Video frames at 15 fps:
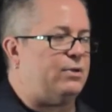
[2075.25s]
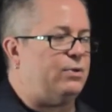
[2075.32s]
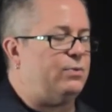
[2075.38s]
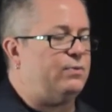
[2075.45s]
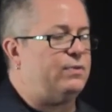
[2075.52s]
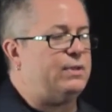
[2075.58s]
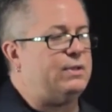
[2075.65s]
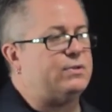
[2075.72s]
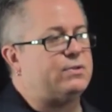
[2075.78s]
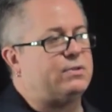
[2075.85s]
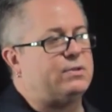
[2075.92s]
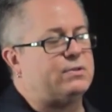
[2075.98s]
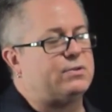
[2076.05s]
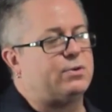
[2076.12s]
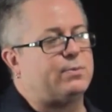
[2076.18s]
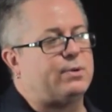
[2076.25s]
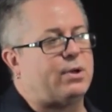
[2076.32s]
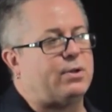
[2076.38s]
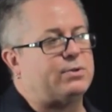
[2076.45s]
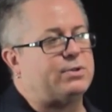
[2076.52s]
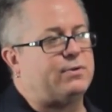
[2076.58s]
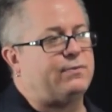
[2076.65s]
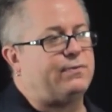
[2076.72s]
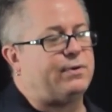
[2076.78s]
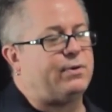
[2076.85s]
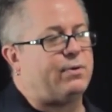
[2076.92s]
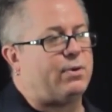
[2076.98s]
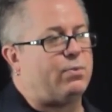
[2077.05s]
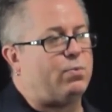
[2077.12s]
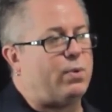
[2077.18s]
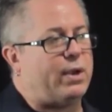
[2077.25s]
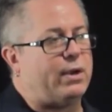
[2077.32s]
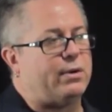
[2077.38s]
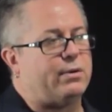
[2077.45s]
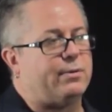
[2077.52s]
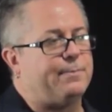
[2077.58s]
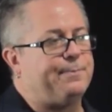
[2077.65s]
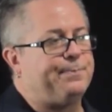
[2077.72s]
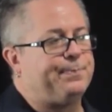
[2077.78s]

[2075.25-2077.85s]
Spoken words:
use this terminology to figure out where